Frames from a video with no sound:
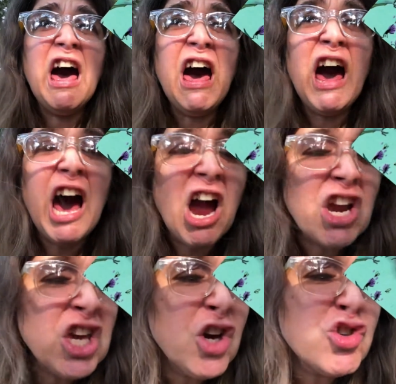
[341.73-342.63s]
Are
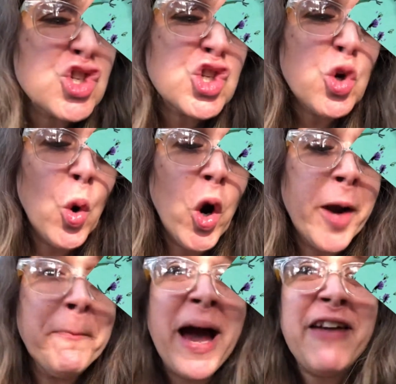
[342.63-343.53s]
you
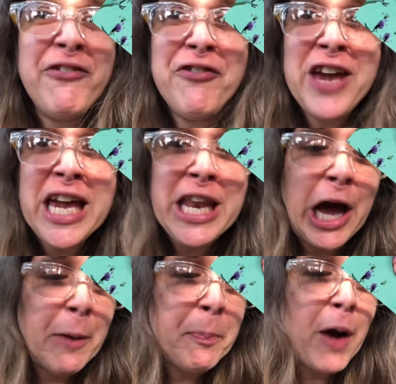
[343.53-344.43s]
sure my feet
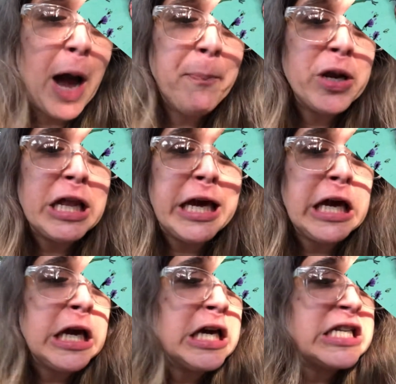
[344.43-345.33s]
are properly
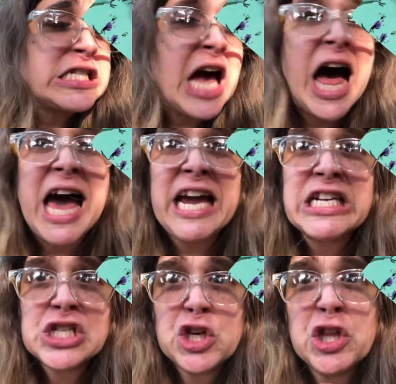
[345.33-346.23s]

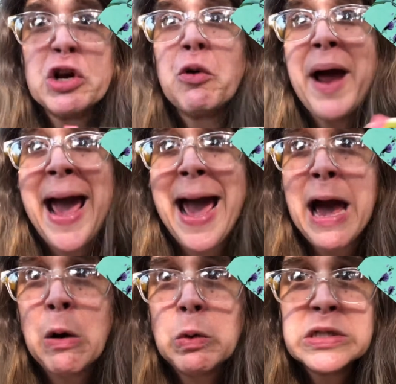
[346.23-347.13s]
tied to the
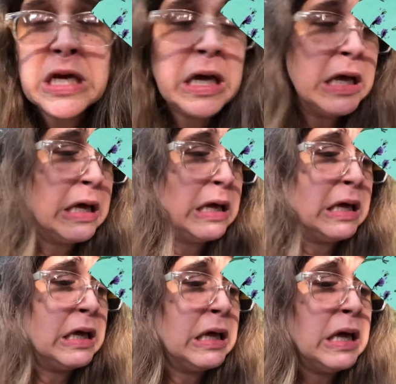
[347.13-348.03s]
ground?
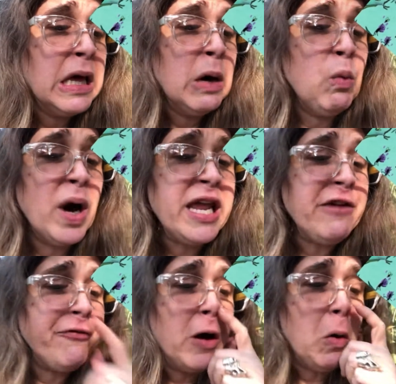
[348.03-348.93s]
What
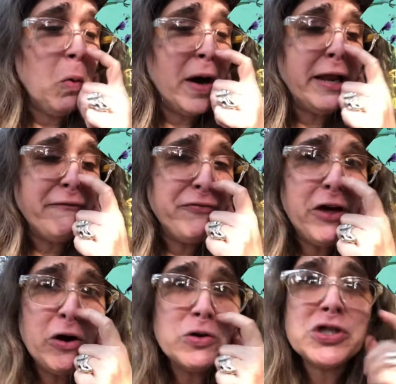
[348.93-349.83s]
if
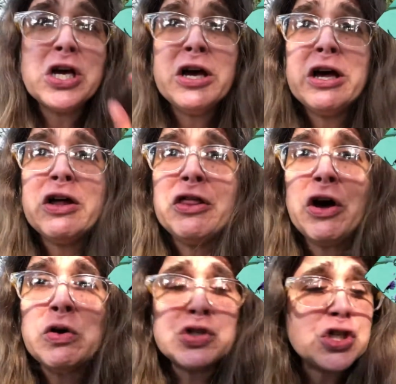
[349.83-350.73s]

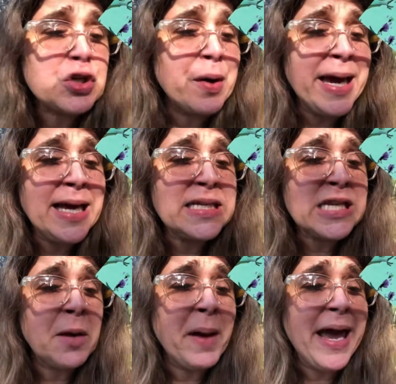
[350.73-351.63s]
those strings
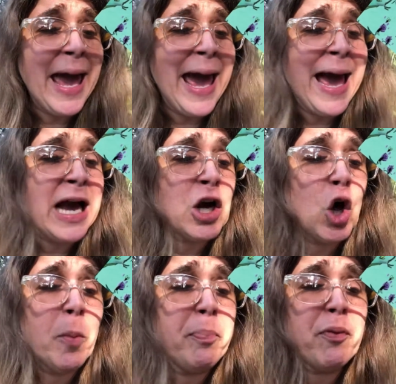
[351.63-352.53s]
on my
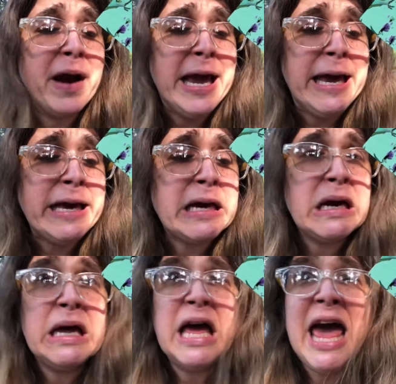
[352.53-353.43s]
ankle break
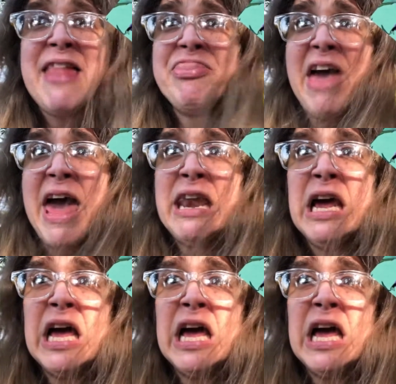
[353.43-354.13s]
and then